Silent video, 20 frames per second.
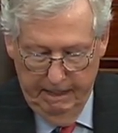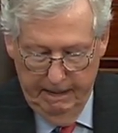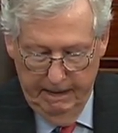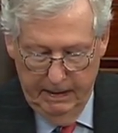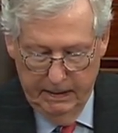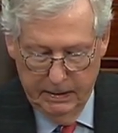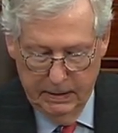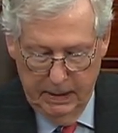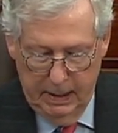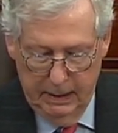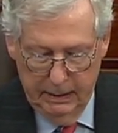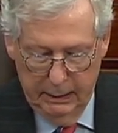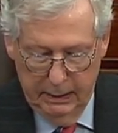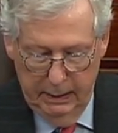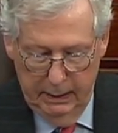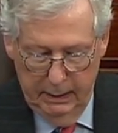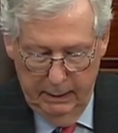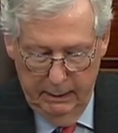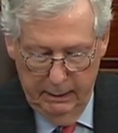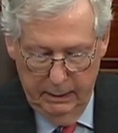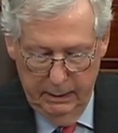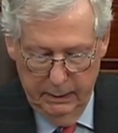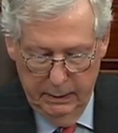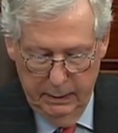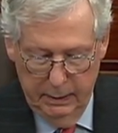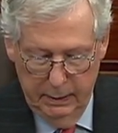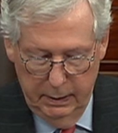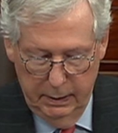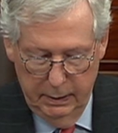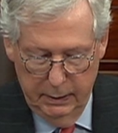It's not there
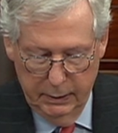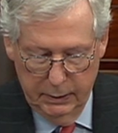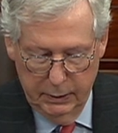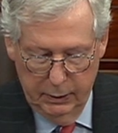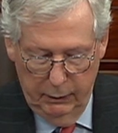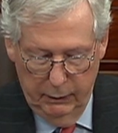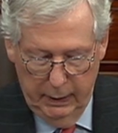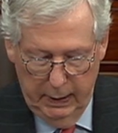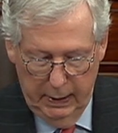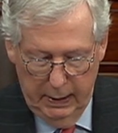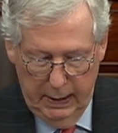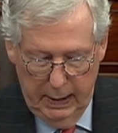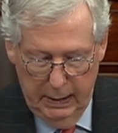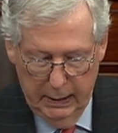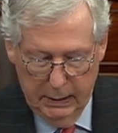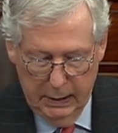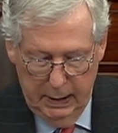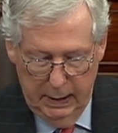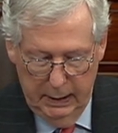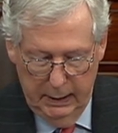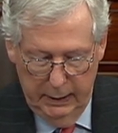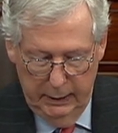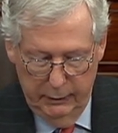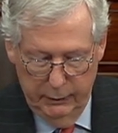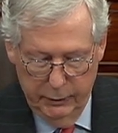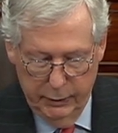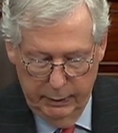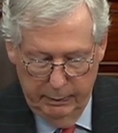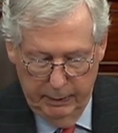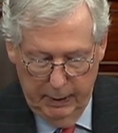so that
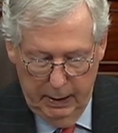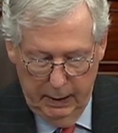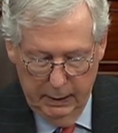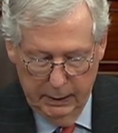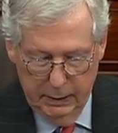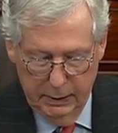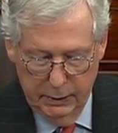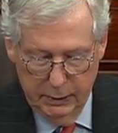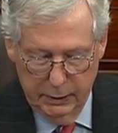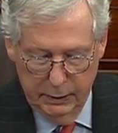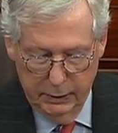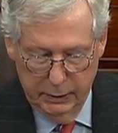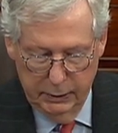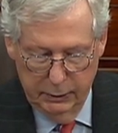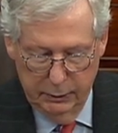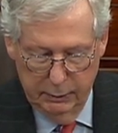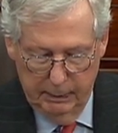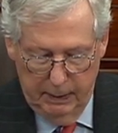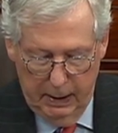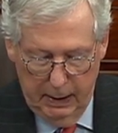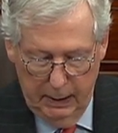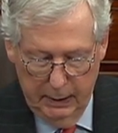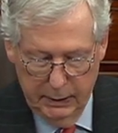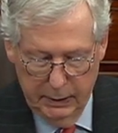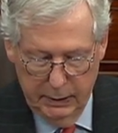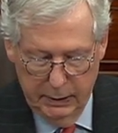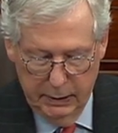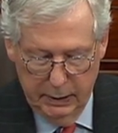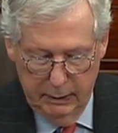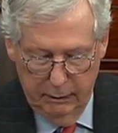anti-energy politicians whose
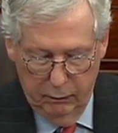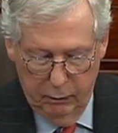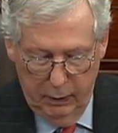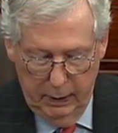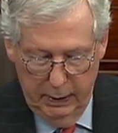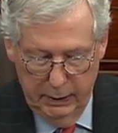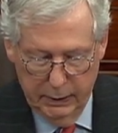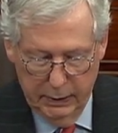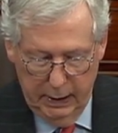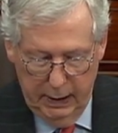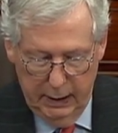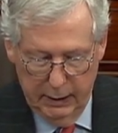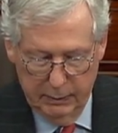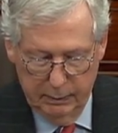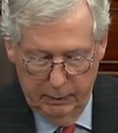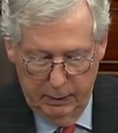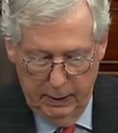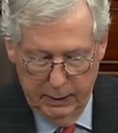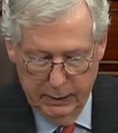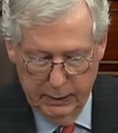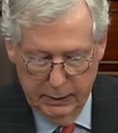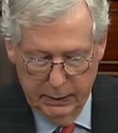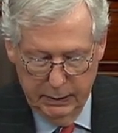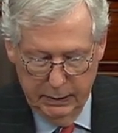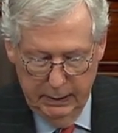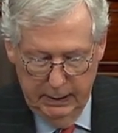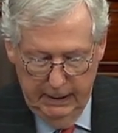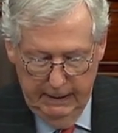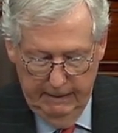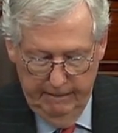policies have raised gas prices
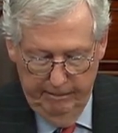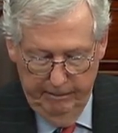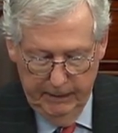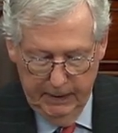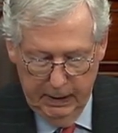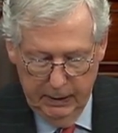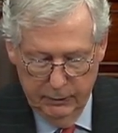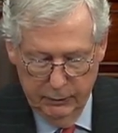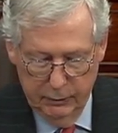can